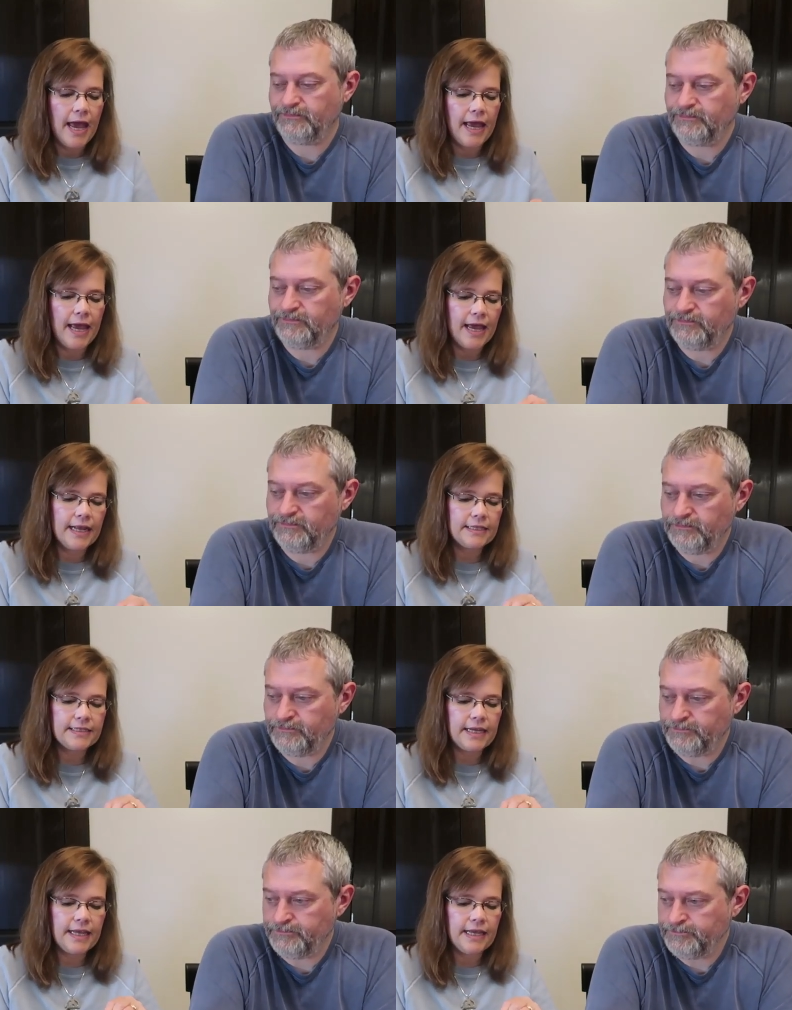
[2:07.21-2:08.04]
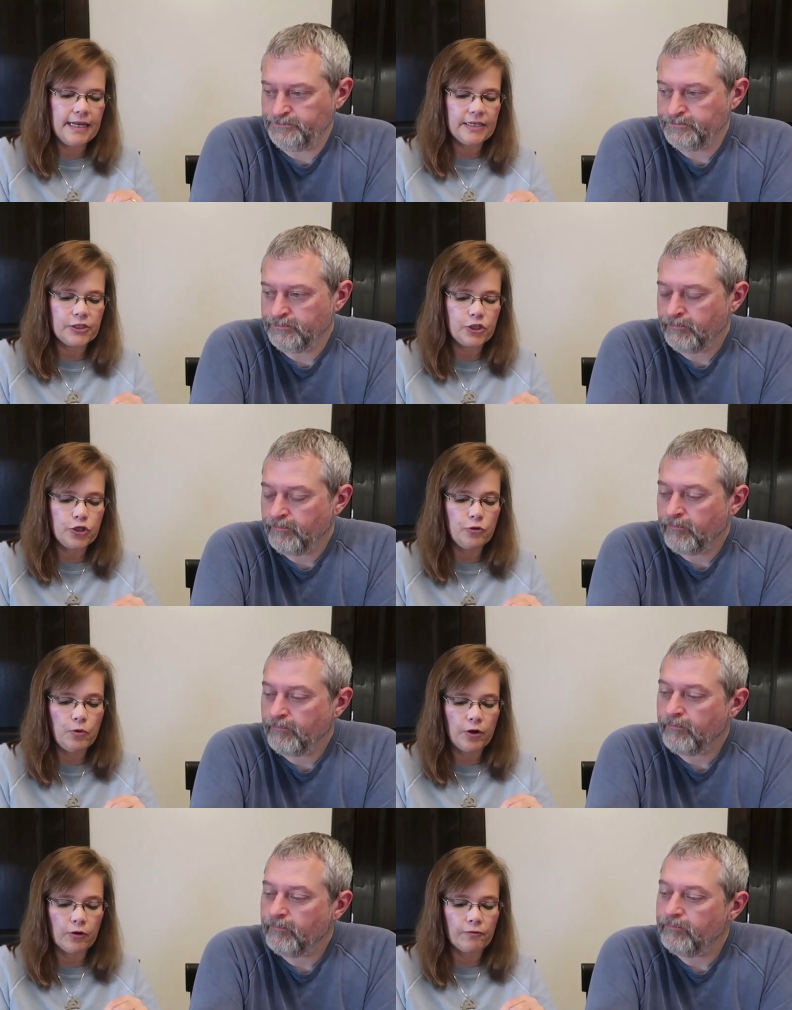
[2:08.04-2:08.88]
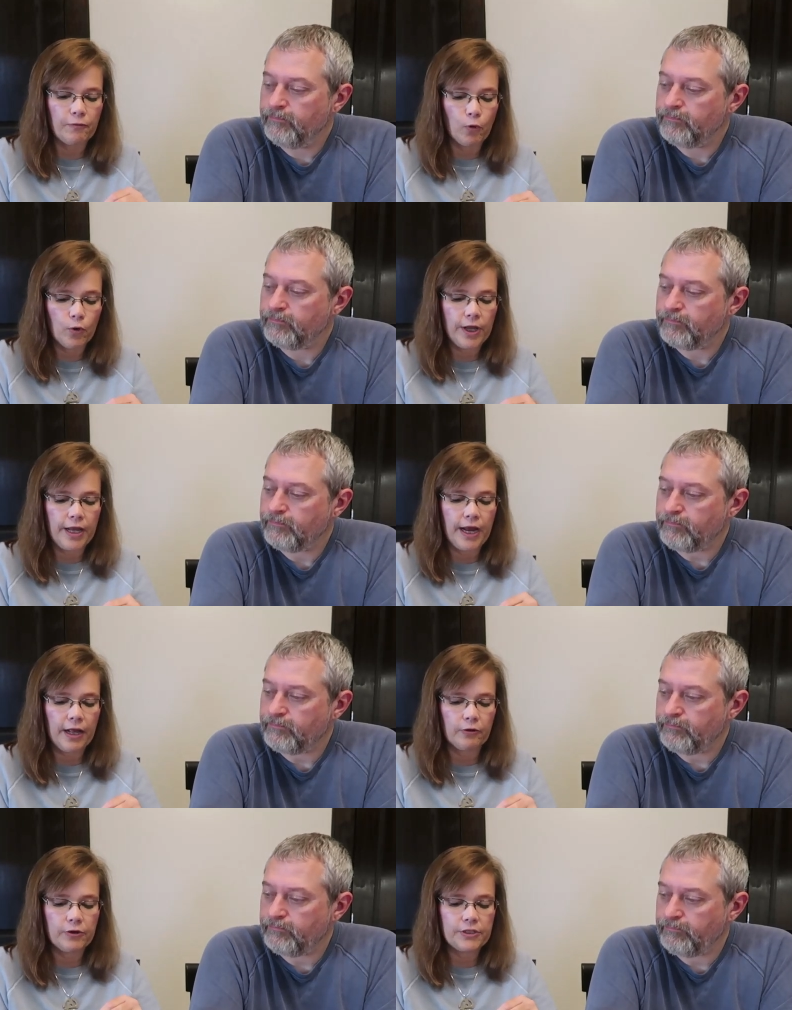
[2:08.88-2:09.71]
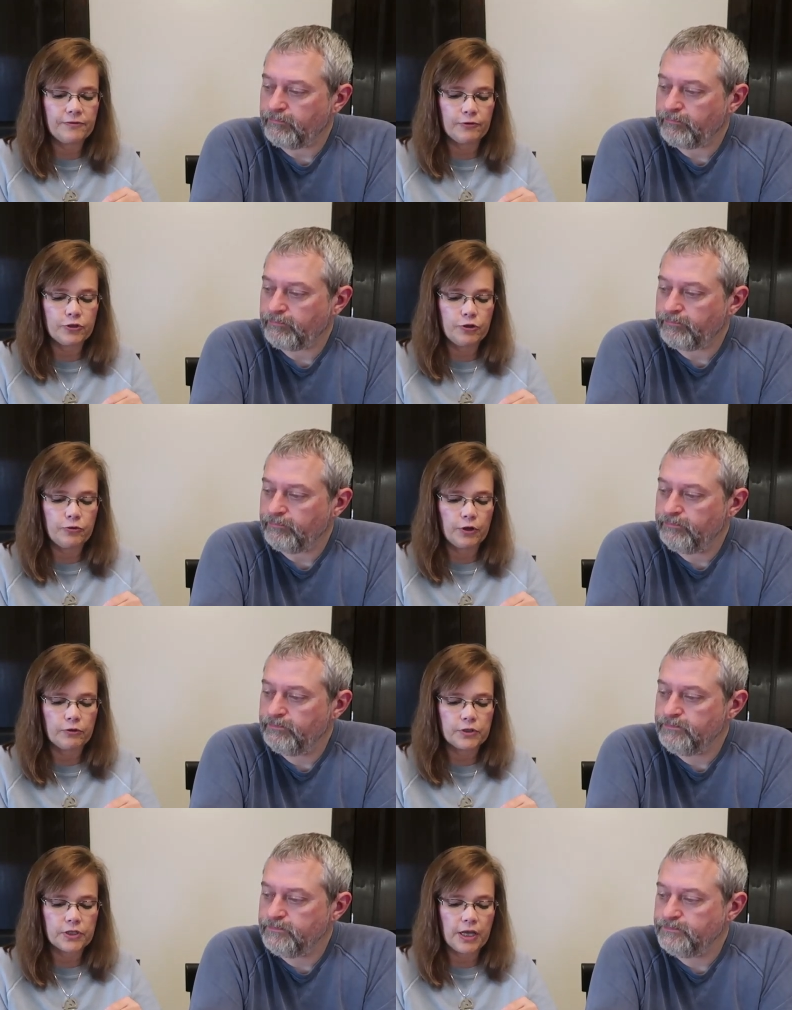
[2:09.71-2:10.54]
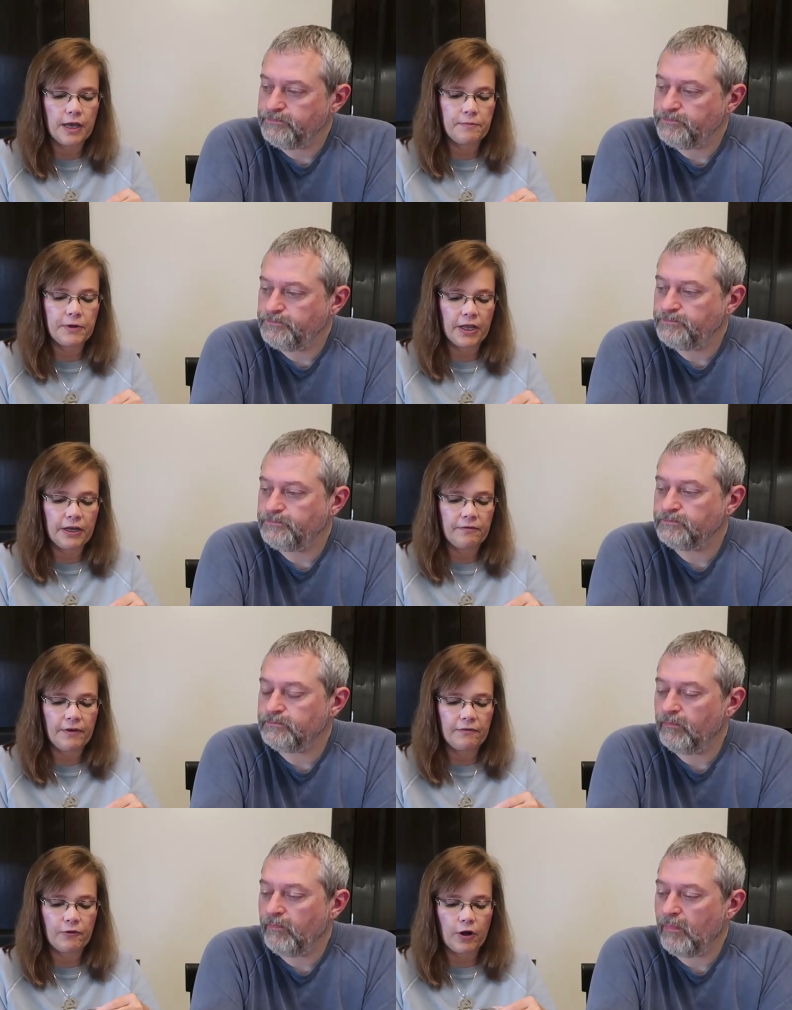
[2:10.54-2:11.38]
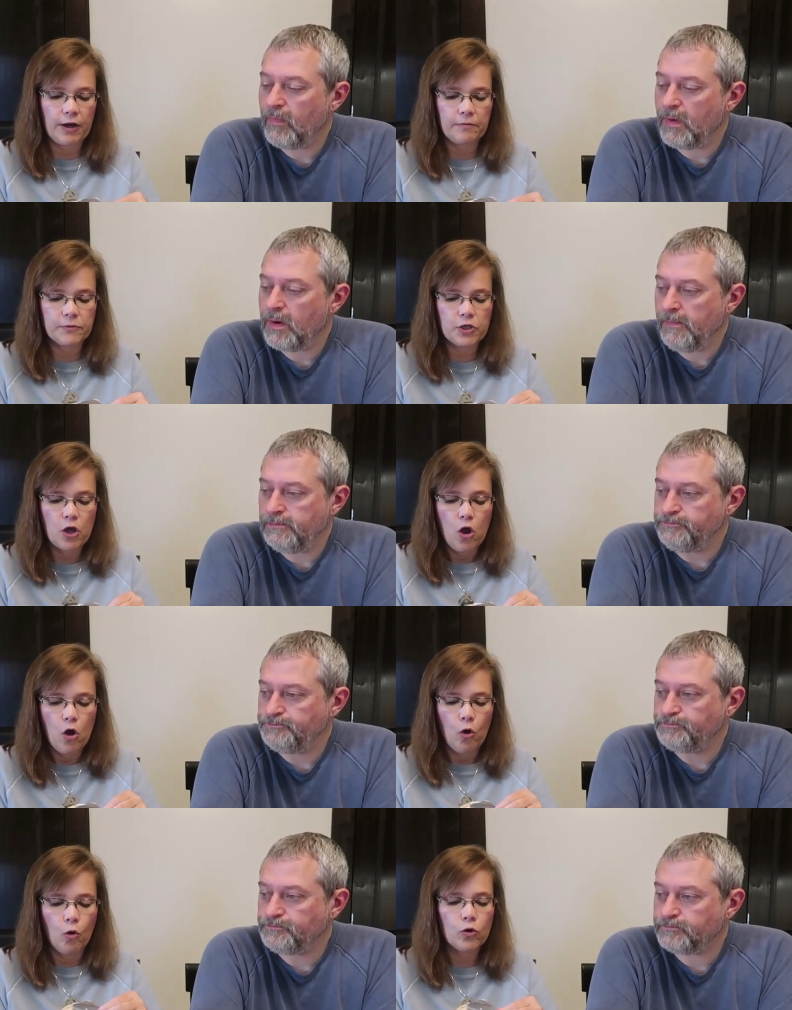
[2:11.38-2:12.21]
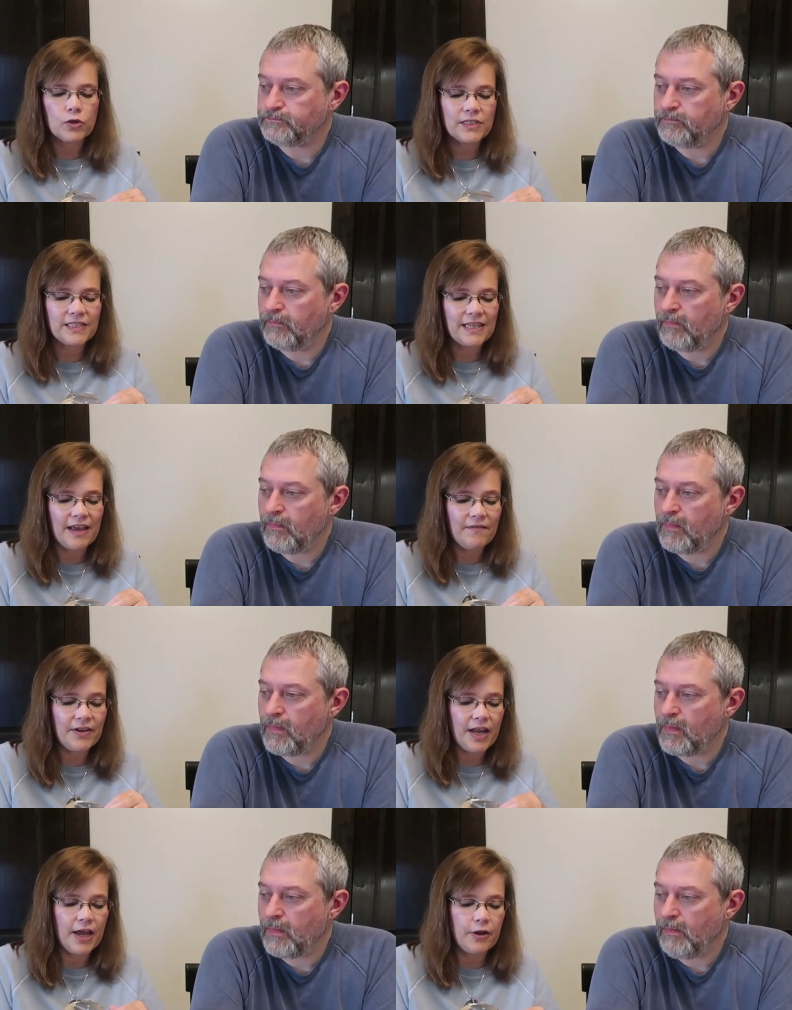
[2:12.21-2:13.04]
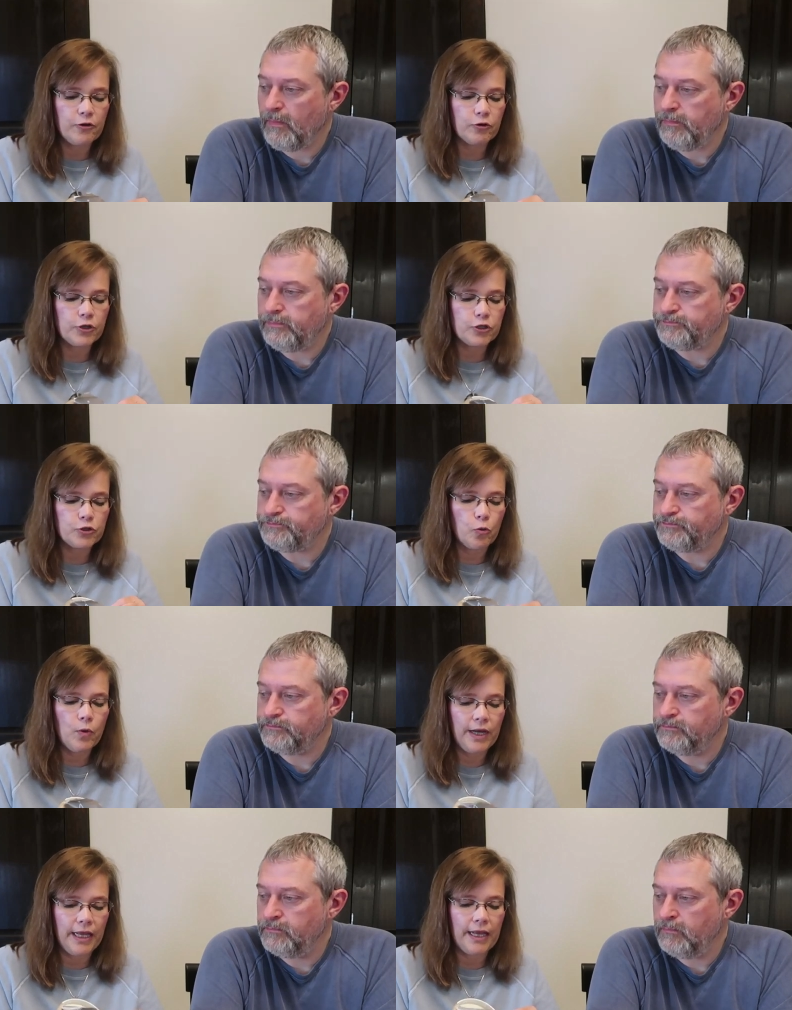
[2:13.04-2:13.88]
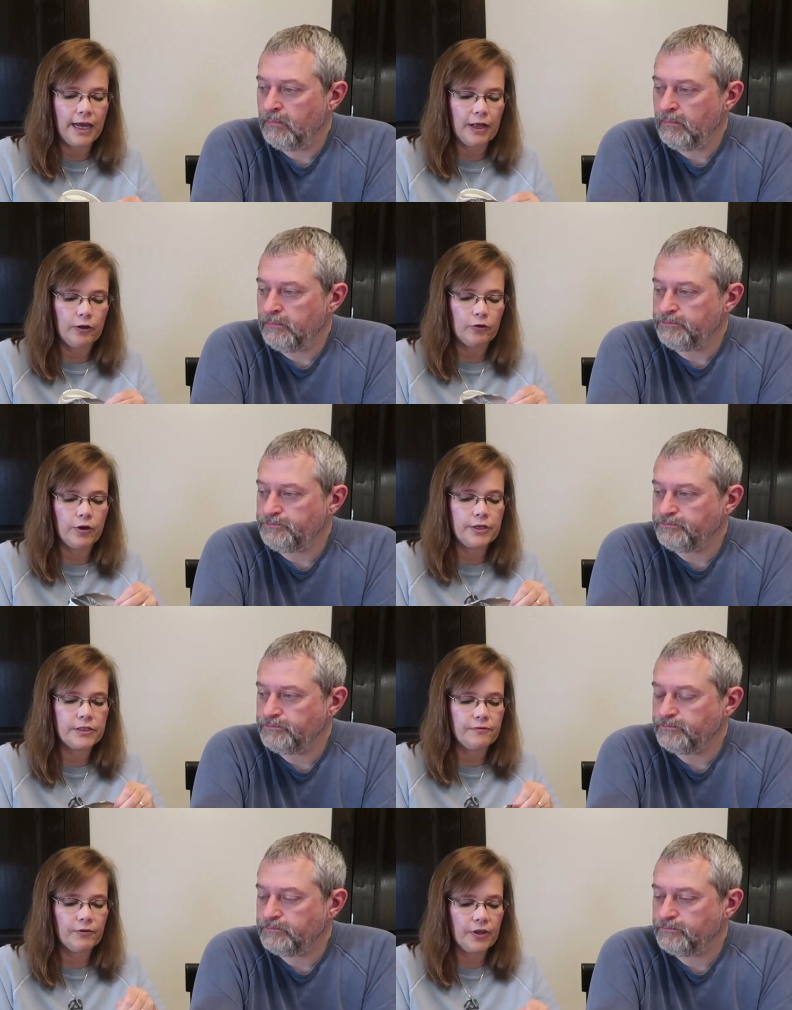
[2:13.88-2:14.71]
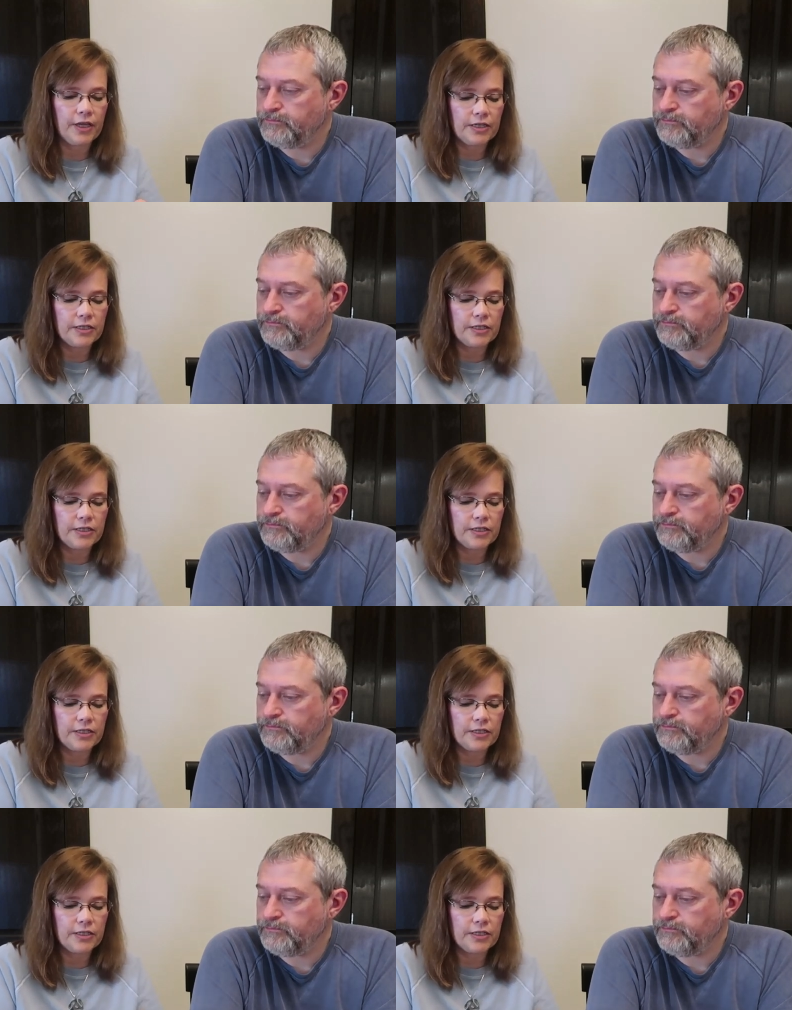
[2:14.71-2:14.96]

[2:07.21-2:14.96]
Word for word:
Speaker 1: and it is 240 calories for two-thirds cup, 95 grams, or 720 calories for the